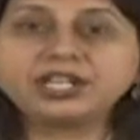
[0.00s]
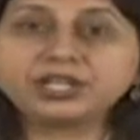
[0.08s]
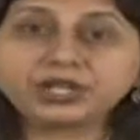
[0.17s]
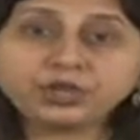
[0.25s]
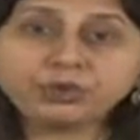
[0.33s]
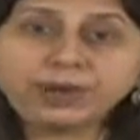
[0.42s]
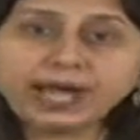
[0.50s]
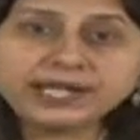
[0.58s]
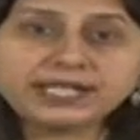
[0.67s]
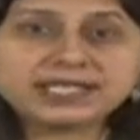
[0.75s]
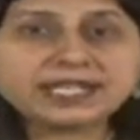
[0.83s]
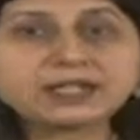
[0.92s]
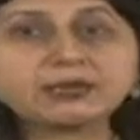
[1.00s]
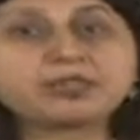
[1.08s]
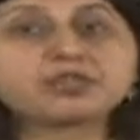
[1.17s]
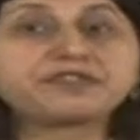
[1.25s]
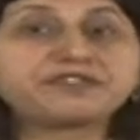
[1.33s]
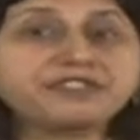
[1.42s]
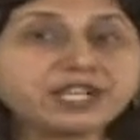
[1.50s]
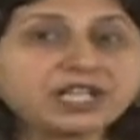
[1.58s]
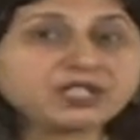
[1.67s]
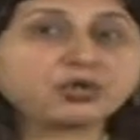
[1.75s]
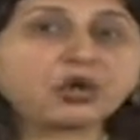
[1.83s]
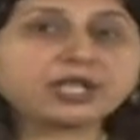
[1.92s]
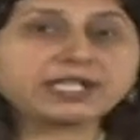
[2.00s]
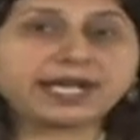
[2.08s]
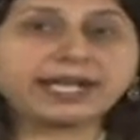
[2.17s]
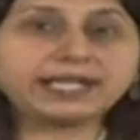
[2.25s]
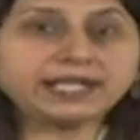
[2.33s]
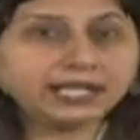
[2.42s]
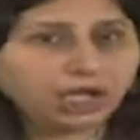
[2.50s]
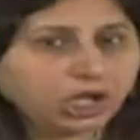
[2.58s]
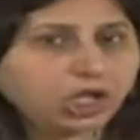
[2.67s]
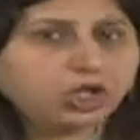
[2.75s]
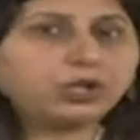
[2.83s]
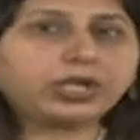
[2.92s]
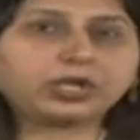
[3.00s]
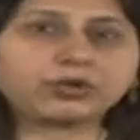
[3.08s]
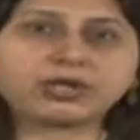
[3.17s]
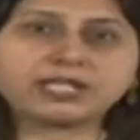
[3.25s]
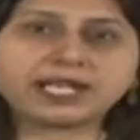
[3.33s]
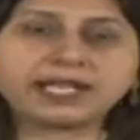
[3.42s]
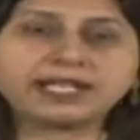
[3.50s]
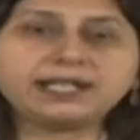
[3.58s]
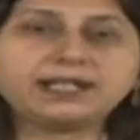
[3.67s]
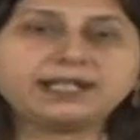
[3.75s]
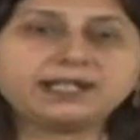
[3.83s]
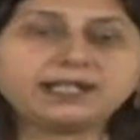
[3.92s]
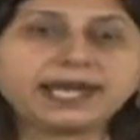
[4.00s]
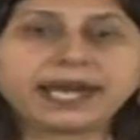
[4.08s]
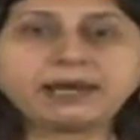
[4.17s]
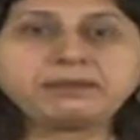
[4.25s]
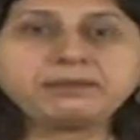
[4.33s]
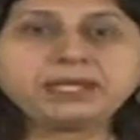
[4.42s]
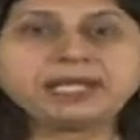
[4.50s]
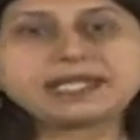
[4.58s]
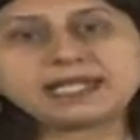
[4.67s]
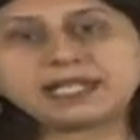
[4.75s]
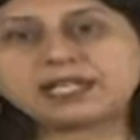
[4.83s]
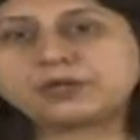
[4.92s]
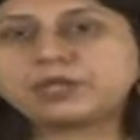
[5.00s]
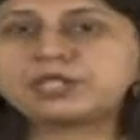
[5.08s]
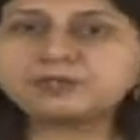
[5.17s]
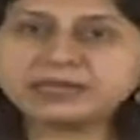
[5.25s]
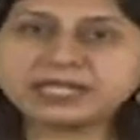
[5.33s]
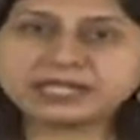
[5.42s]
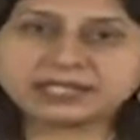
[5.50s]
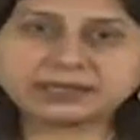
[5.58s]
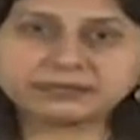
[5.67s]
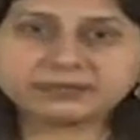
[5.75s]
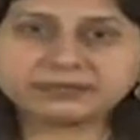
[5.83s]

Q1 is equal to first quartile, lower quartile, M is equal to median.